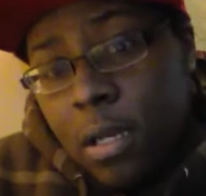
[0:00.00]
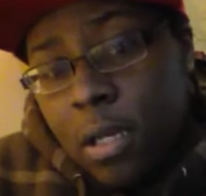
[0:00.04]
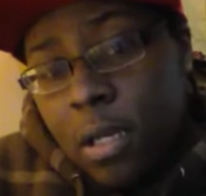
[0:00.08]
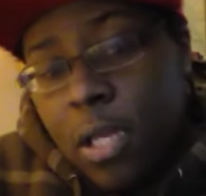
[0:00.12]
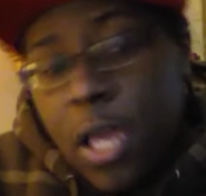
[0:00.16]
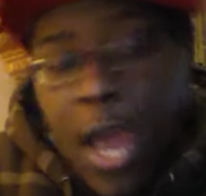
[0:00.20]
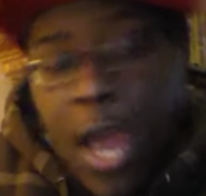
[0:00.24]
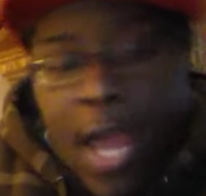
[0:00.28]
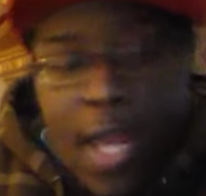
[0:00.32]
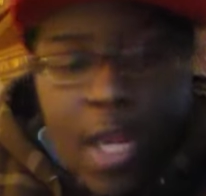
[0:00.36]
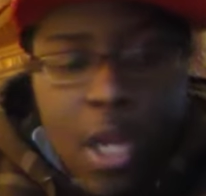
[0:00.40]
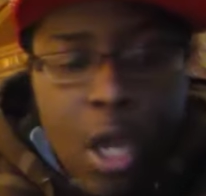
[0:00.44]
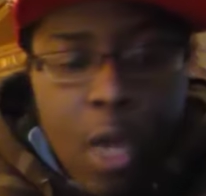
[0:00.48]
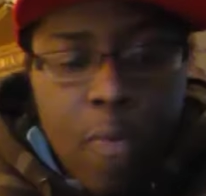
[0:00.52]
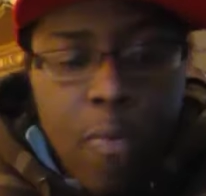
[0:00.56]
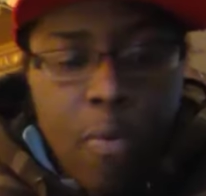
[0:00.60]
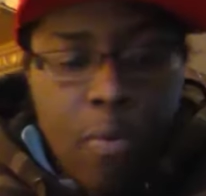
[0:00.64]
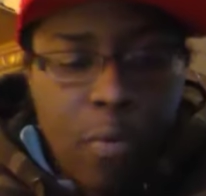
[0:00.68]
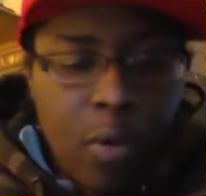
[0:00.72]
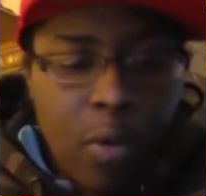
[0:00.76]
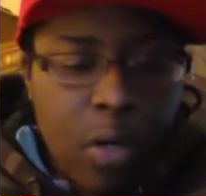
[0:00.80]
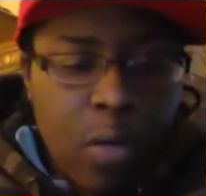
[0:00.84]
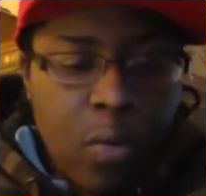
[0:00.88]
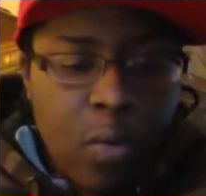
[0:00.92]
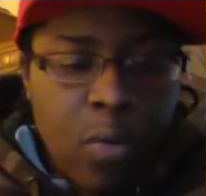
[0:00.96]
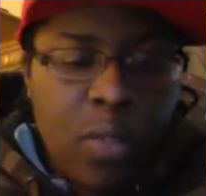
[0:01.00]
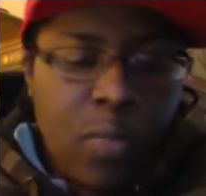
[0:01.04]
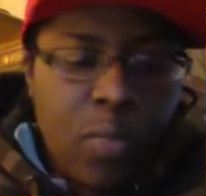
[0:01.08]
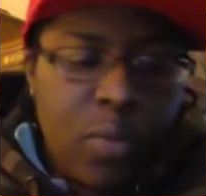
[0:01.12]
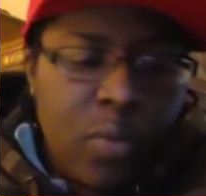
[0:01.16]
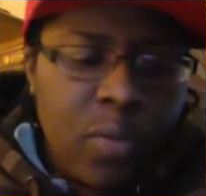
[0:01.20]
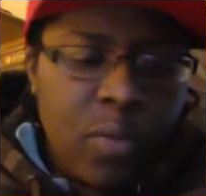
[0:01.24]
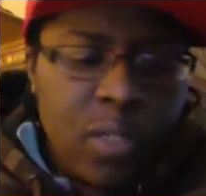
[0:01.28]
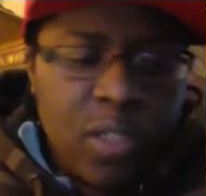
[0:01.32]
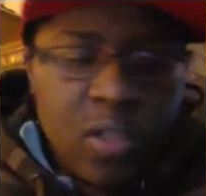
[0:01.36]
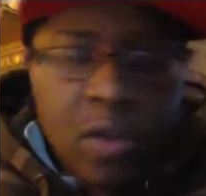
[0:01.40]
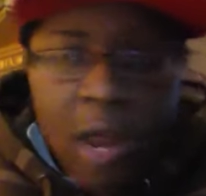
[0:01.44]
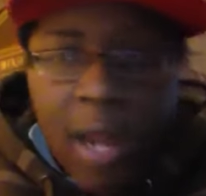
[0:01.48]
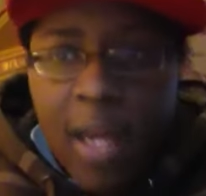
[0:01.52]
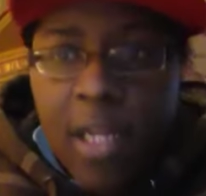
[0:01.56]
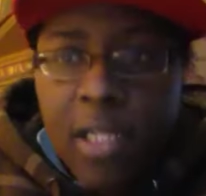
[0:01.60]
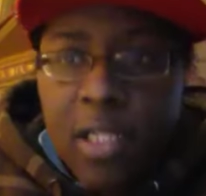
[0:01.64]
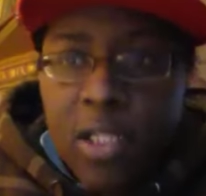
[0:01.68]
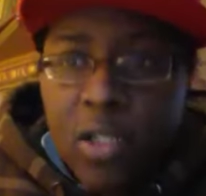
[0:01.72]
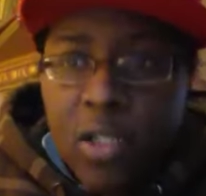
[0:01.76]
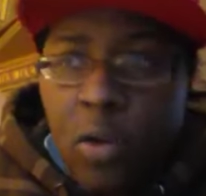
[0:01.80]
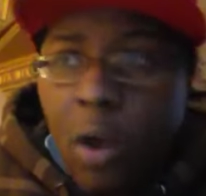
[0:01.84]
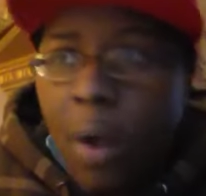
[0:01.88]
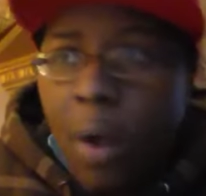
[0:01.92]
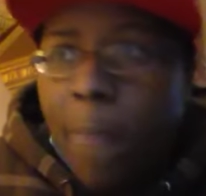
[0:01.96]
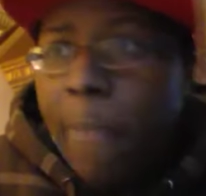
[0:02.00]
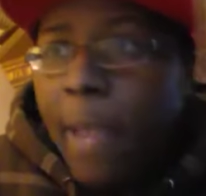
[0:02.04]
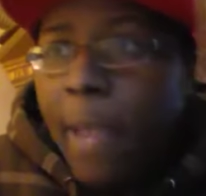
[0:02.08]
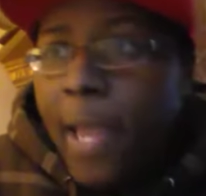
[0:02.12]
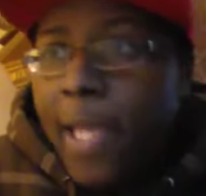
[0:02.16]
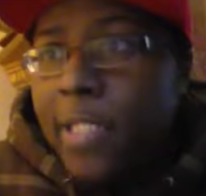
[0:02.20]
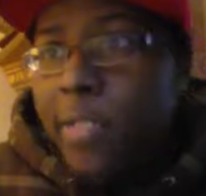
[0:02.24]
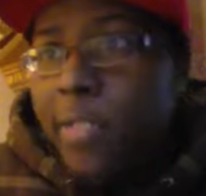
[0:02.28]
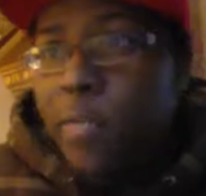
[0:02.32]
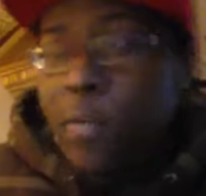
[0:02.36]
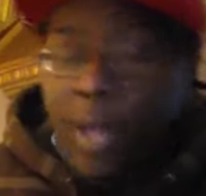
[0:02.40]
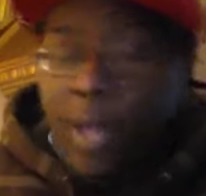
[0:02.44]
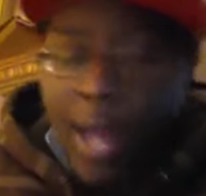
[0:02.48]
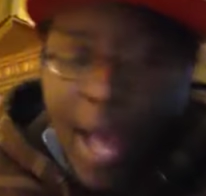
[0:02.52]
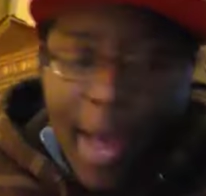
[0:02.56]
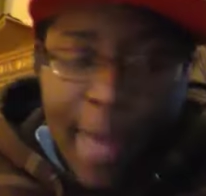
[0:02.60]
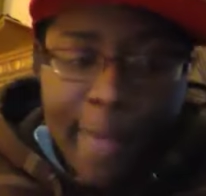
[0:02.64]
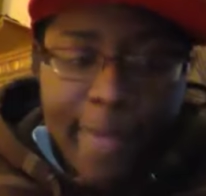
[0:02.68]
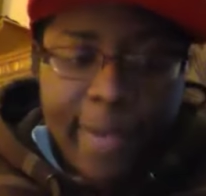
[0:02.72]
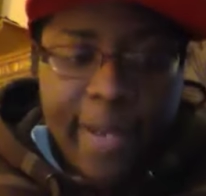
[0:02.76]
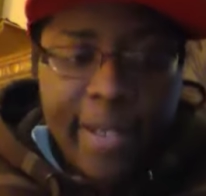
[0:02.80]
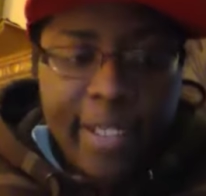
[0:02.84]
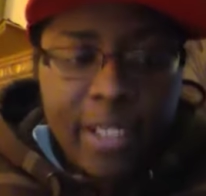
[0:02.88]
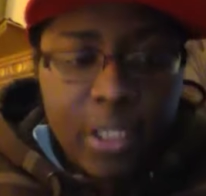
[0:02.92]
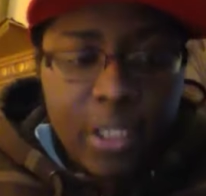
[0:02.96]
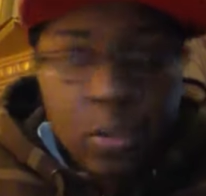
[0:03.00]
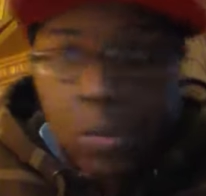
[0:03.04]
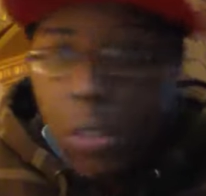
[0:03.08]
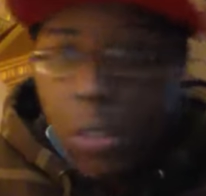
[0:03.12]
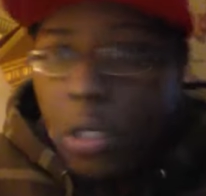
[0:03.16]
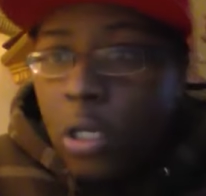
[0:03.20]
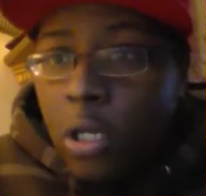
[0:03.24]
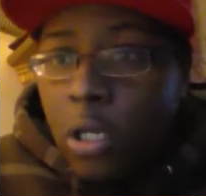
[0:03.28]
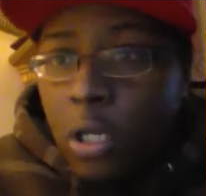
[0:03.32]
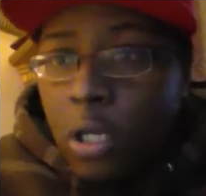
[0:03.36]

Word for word: Yeah, I know, but we're, we're we're trying to do our best to accommodate you.